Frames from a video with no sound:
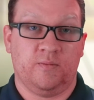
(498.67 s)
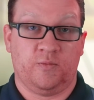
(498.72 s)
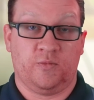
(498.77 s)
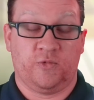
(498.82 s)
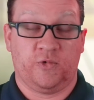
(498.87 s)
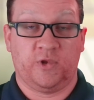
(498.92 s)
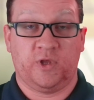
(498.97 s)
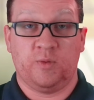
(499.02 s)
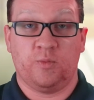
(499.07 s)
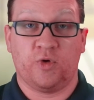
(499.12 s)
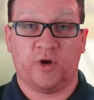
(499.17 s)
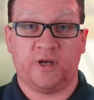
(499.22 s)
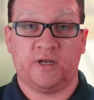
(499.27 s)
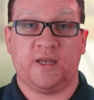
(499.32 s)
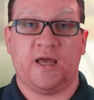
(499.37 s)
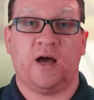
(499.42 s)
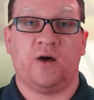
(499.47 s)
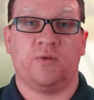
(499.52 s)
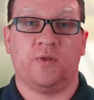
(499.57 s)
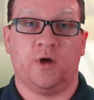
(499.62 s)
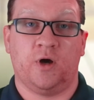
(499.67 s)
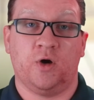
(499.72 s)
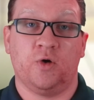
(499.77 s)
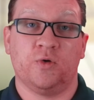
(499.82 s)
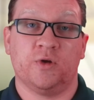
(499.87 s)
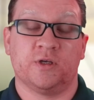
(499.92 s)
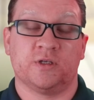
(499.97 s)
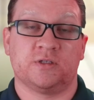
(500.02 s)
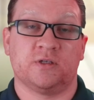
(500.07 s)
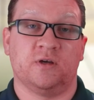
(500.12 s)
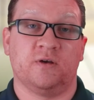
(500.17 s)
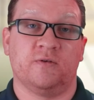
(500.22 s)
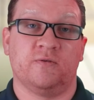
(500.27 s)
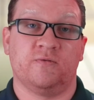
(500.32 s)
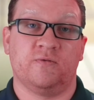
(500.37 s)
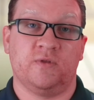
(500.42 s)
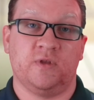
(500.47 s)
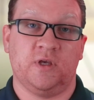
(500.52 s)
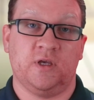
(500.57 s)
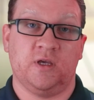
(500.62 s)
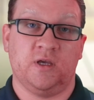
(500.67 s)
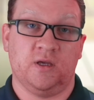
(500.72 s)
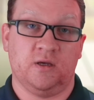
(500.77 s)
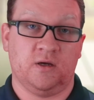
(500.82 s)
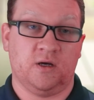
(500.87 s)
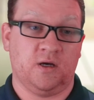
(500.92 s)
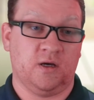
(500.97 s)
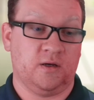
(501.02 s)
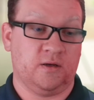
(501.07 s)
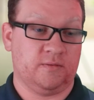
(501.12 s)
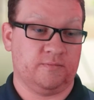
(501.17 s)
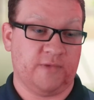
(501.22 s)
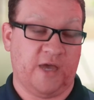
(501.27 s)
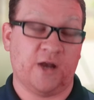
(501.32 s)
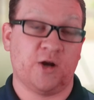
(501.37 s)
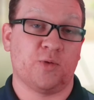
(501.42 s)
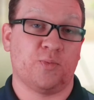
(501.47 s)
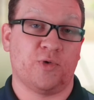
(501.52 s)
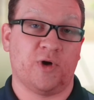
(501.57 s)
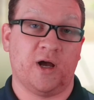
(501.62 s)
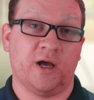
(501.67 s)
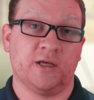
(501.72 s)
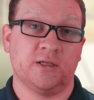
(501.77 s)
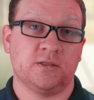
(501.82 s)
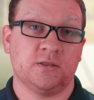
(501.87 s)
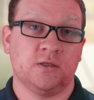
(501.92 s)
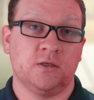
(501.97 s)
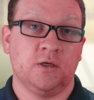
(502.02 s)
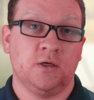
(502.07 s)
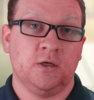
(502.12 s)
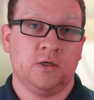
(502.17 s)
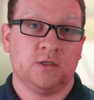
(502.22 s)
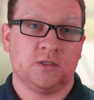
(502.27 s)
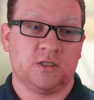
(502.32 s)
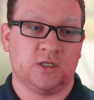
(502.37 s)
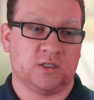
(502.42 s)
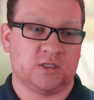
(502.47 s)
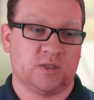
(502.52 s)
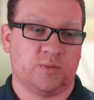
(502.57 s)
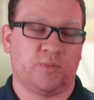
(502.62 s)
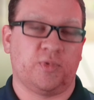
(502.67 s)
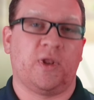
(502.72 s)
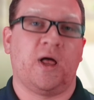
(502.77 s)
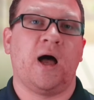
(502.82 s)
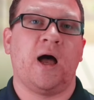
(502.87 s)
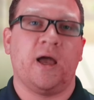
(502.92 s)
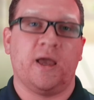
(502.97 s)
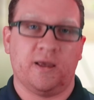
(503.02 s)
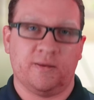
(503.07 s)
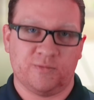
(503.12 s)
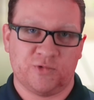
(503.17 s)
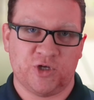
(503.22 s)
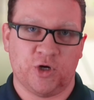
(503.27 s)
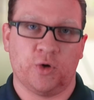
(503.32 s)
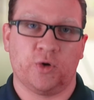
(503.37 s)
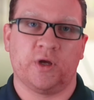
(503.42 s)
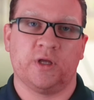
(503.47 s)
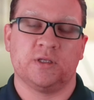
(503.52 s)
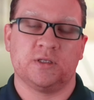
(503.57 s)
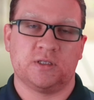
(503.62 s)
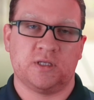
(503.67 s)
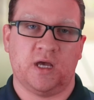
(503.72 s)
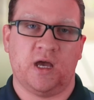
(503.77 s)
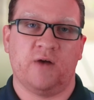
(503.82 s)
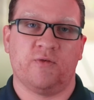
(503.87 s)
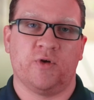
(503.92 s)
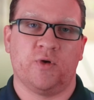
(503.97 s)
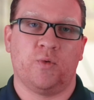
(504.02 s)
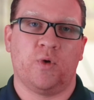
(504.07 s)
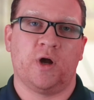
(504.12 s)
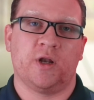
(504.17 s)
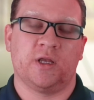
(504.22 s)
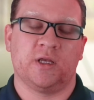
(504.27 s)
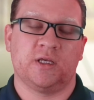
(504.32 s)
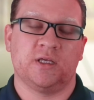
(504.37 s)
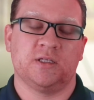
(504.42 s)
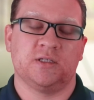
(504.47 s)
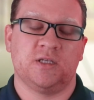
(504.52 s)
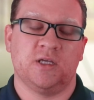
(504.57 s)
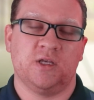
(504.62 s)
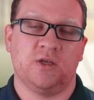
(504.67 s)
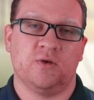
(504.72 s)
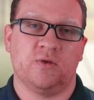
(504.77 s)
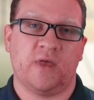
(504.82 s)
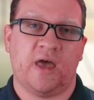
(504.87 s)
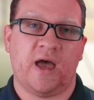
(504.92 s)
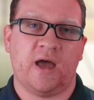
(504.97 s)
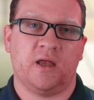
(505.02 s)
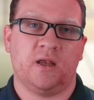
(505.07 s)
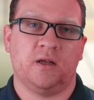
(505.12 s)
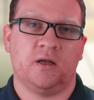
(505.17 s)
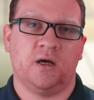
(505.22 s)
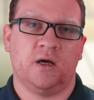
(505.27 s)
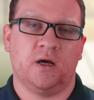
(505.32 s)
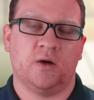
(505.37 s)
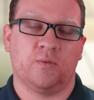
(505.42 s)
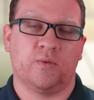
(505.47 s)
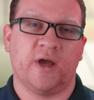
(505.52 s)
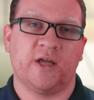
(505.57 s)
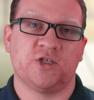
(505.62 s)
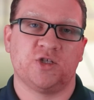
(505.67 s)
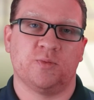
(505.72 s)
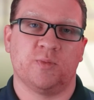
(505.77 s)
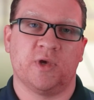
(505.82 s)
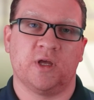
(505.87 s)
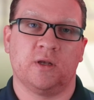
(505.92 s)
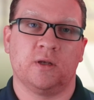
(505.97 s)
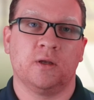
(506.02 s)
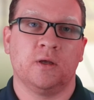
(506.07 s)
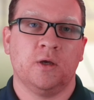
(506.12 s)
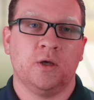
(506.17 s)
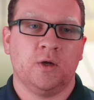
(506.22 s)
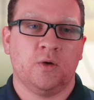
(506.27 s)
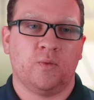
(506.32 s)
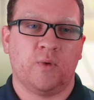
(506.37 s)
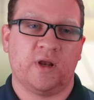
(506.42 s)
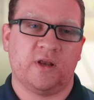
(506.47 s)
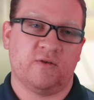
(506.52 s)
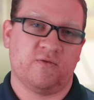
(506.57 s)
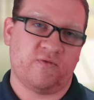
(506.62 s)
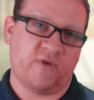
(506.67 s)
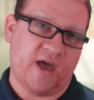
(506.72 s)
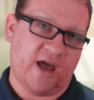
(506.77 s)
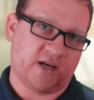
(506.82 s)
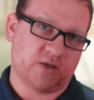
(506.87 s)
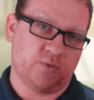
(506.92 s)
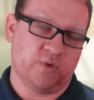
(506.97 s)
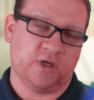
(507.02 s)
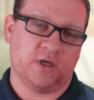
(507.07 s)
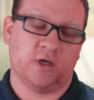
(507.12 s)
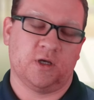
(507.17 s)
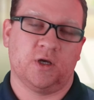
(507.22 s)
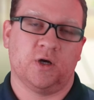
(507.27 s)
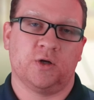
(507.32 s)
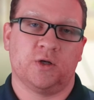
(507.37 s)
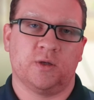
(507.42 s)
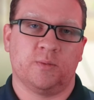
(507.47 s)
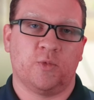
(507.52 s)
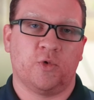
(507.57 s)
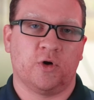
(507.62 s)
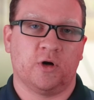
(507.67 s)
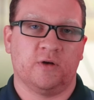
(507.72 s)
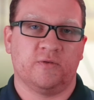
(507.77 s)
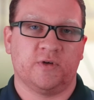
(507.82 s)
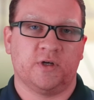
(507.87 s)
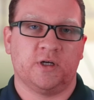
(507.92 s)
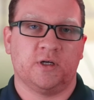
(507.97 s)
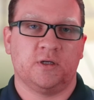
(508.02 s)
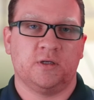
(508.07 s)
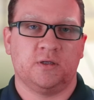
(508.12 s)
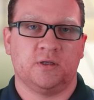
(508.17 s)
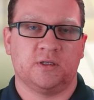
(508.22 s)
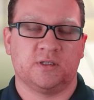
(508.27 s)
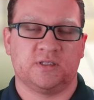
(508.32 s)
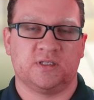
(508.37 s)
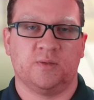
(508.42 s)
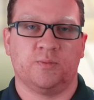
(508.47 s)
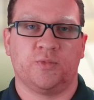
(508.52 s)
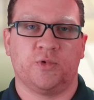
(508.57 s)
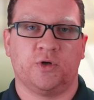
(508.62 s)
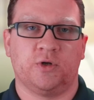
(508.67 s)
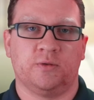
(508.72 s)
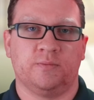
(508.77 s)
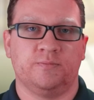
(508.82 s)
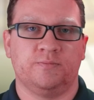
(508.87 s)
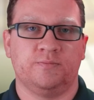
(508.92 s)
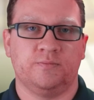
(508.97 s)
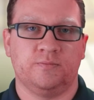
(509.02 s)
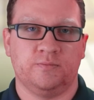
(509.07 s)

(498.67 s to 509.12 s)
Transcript: really bring down the onus of the uh, enterprise to supply tokens to everyone and continue that uh, regimen when in fact we could go to more of a, a simple